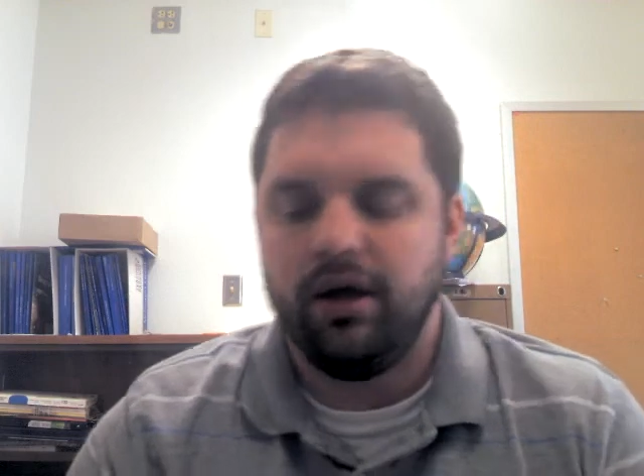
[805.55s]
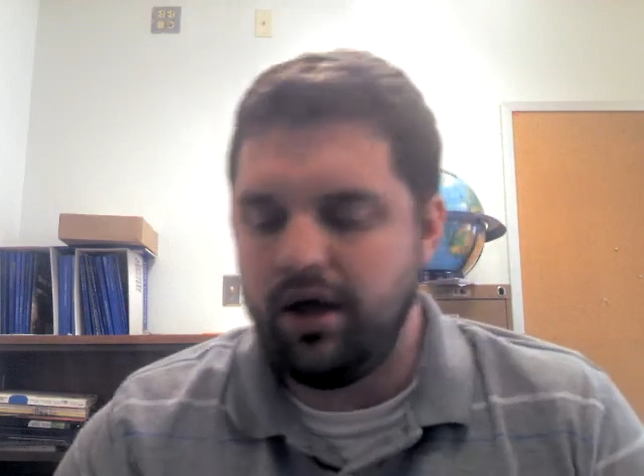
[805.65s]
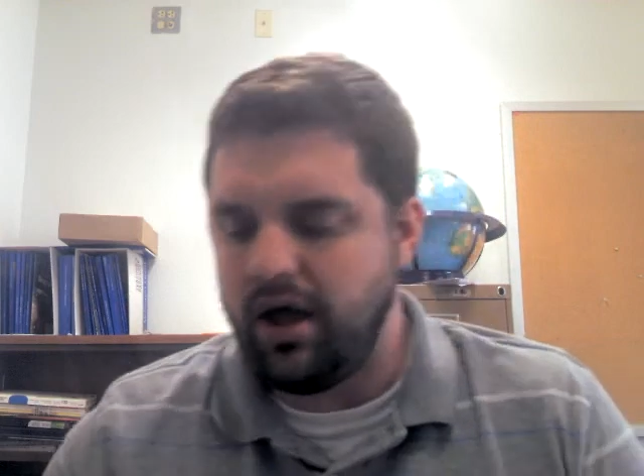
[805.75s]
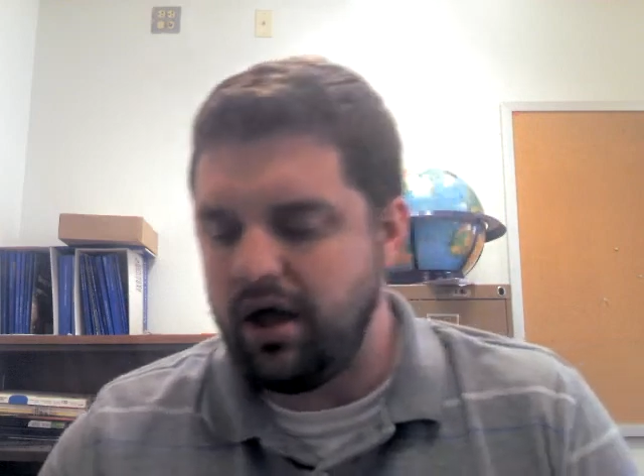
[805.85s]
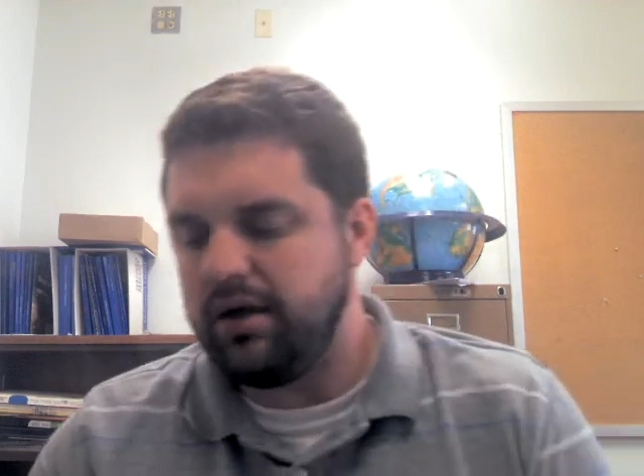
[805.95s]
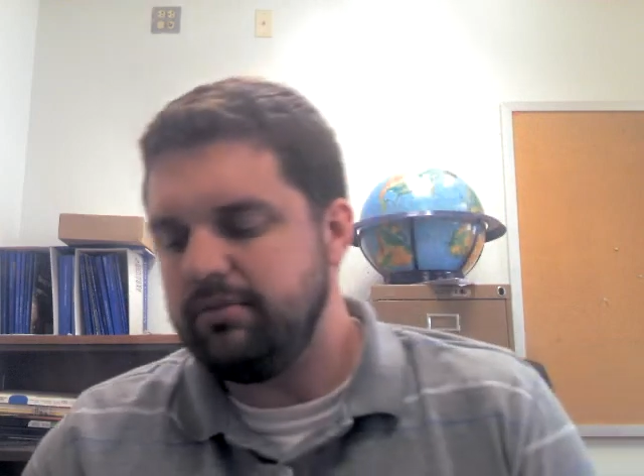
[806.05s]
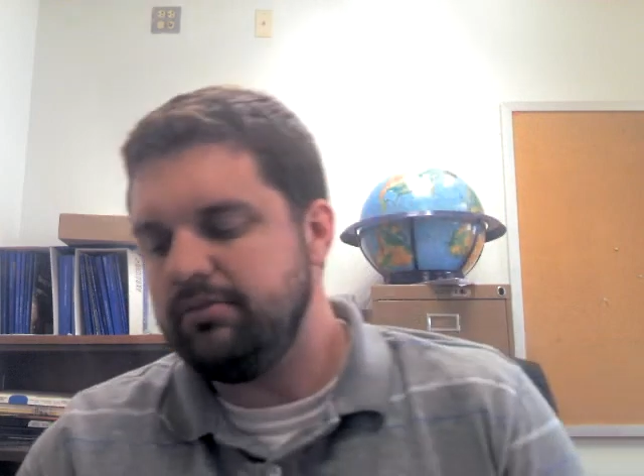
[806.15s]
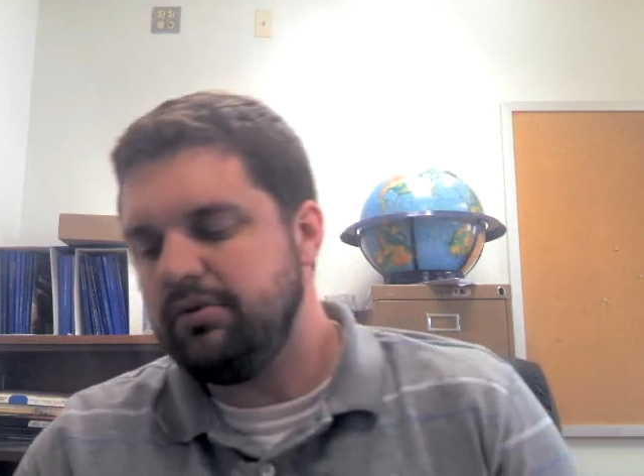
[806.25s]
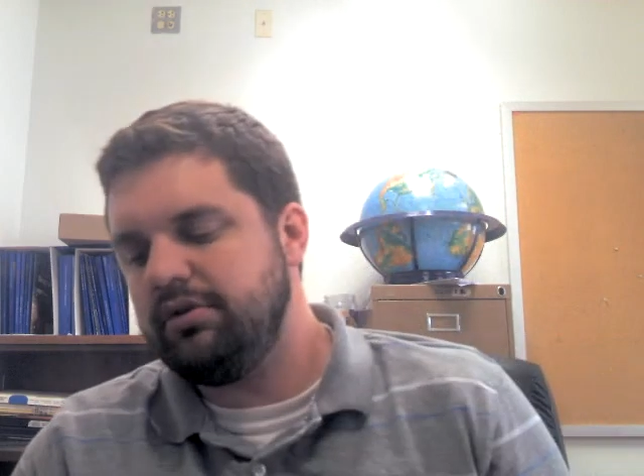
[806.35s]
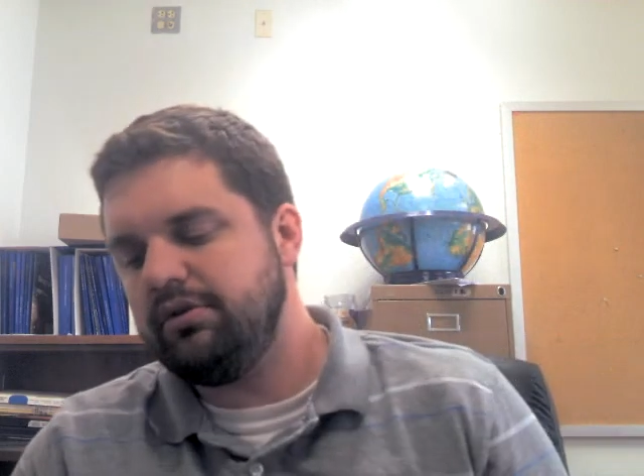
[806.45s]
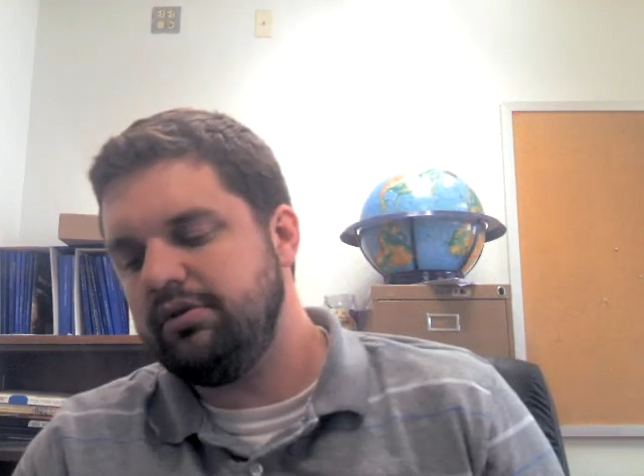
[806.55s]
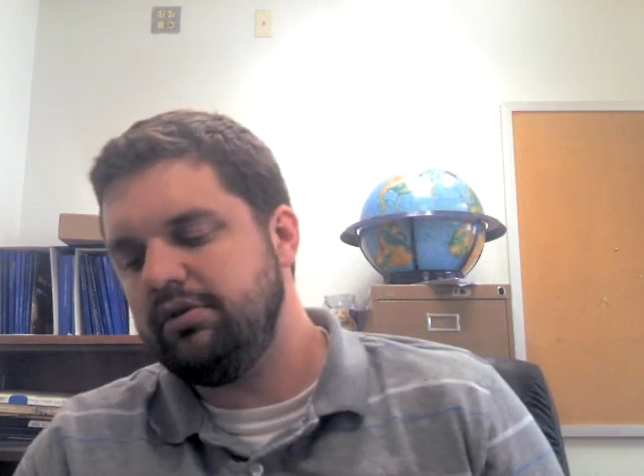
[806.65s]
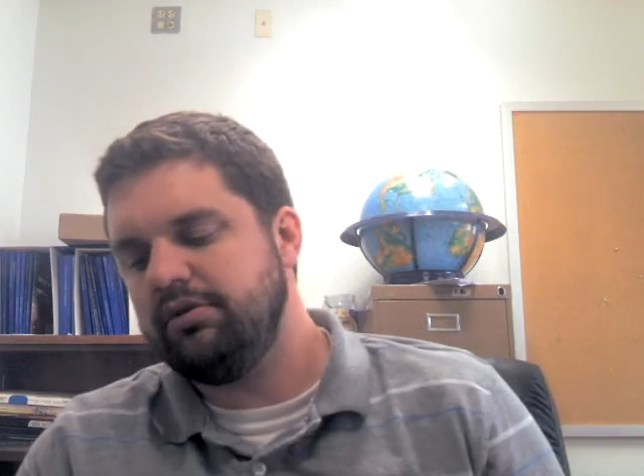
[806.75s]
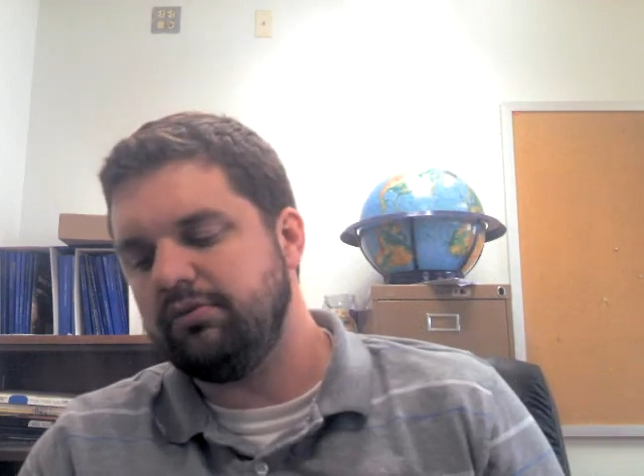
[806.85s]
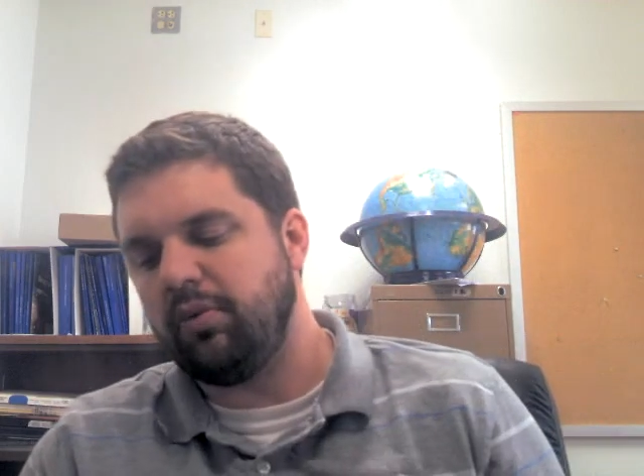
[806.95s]

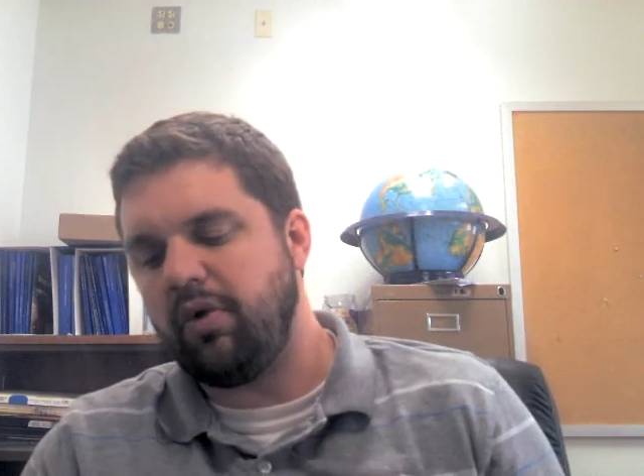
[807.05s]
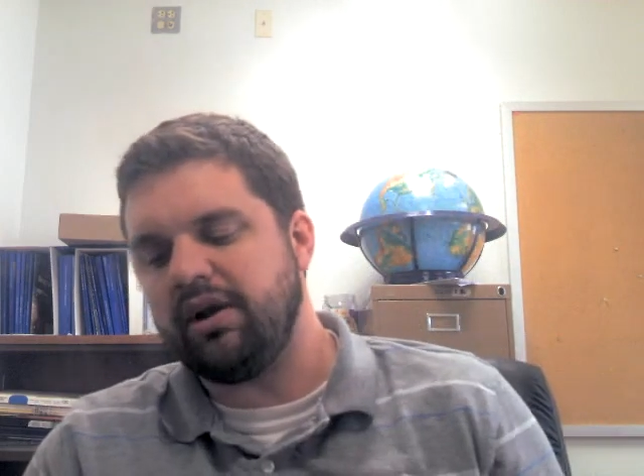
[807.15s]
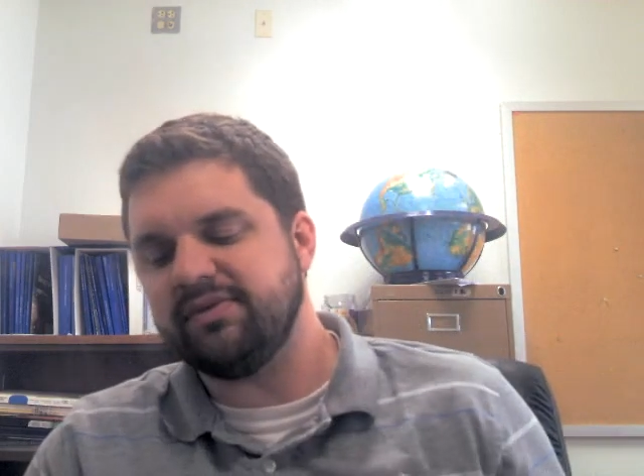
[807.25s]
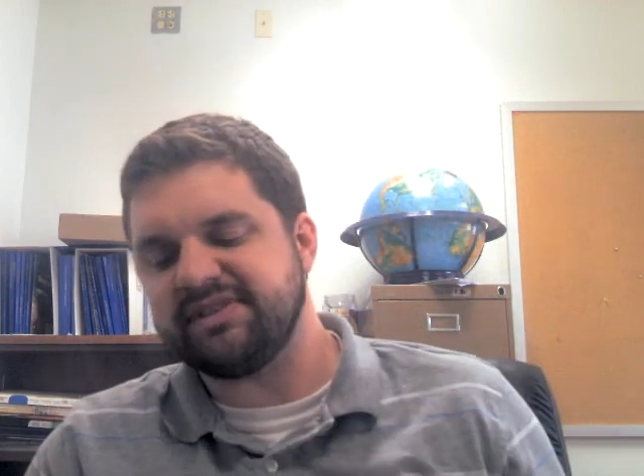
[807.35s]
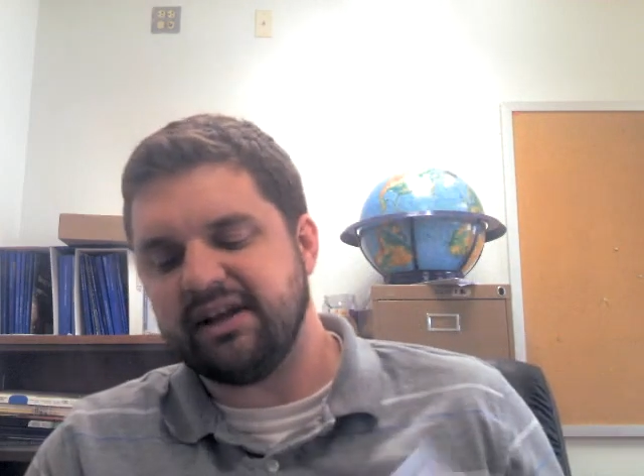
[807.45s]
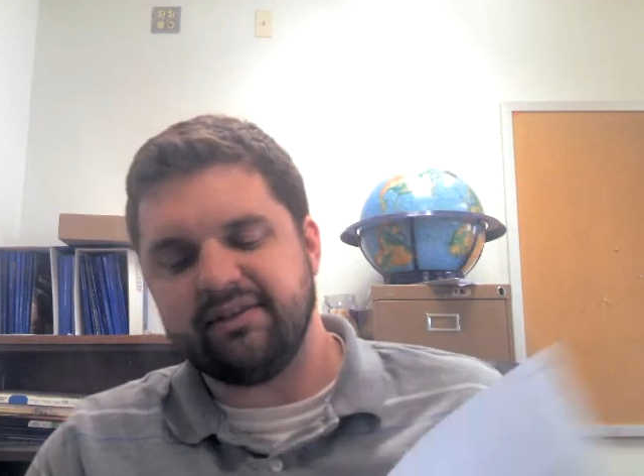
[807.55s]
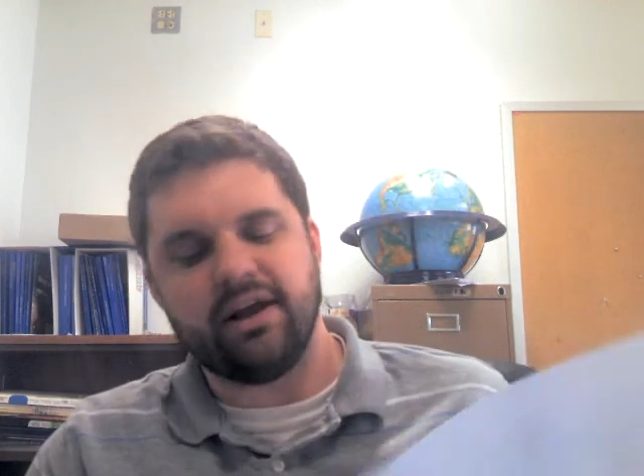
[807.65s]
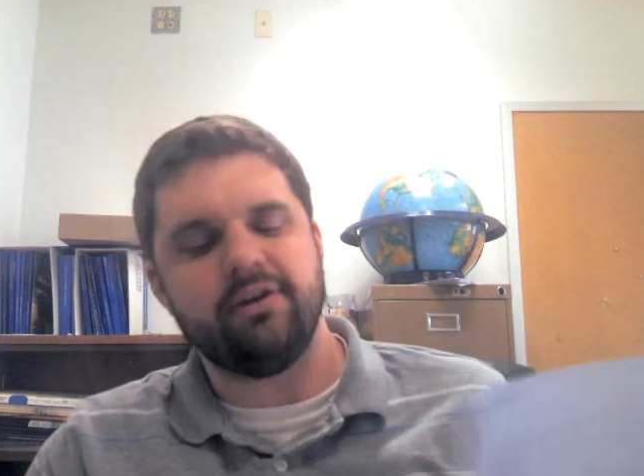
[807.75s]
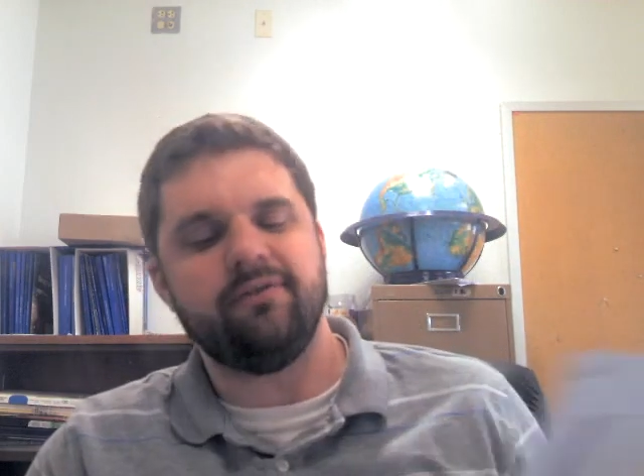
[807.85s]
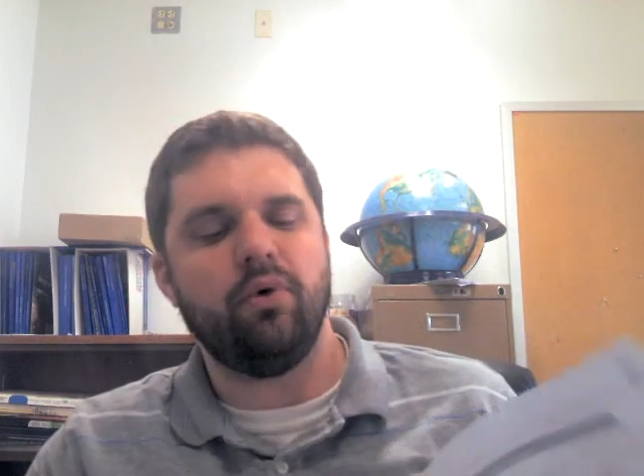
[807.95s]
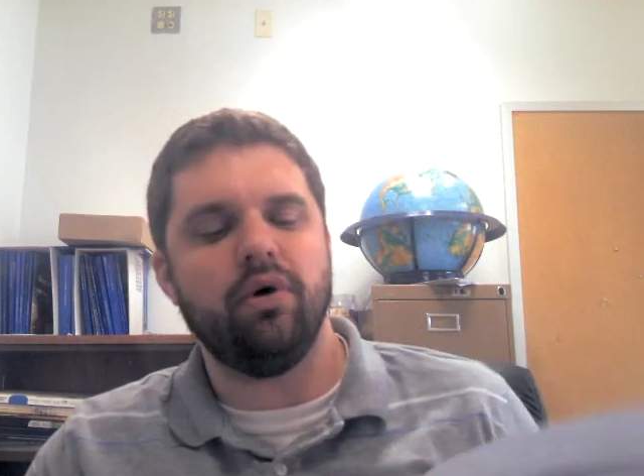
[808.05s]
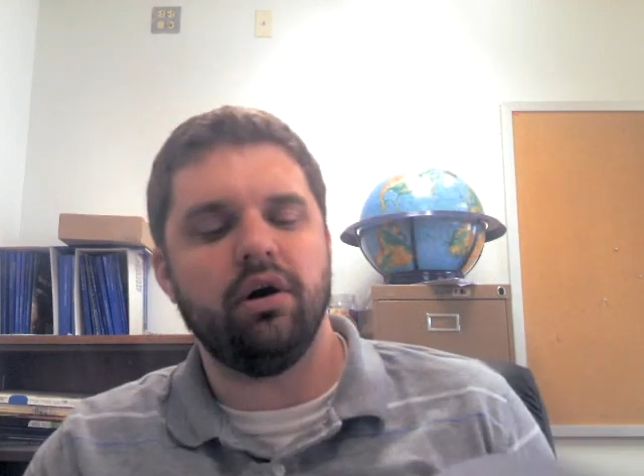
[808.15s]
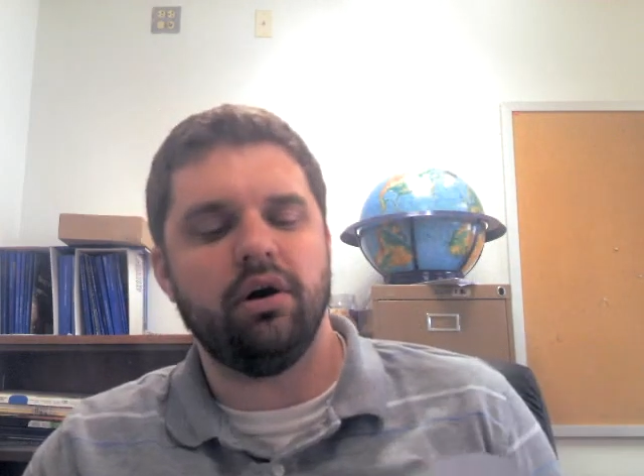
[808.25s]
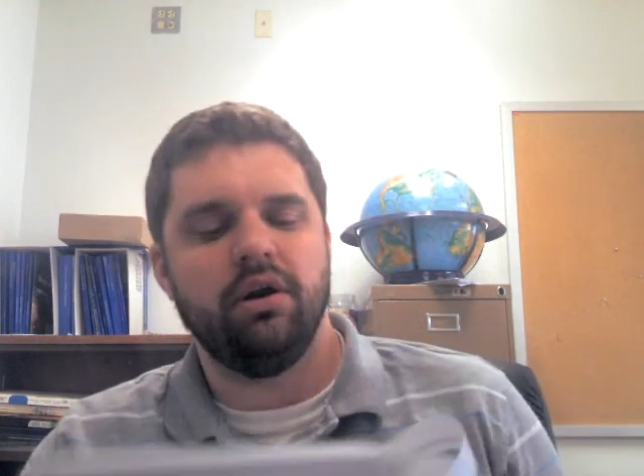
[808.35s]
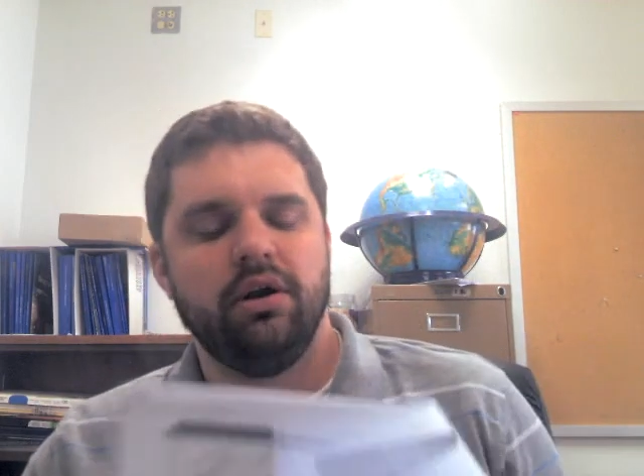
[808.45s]
Rwanda was
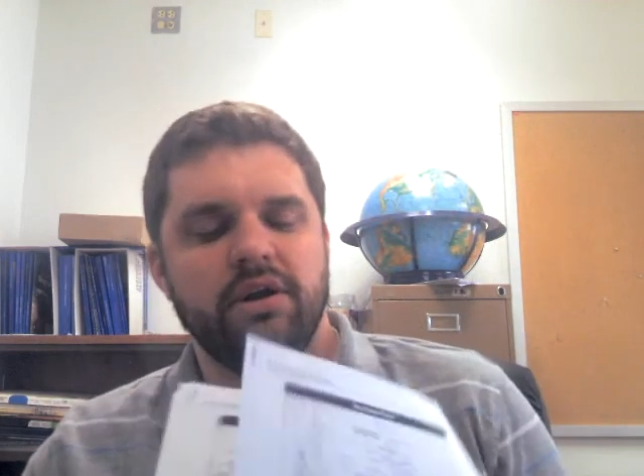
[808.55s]
1994.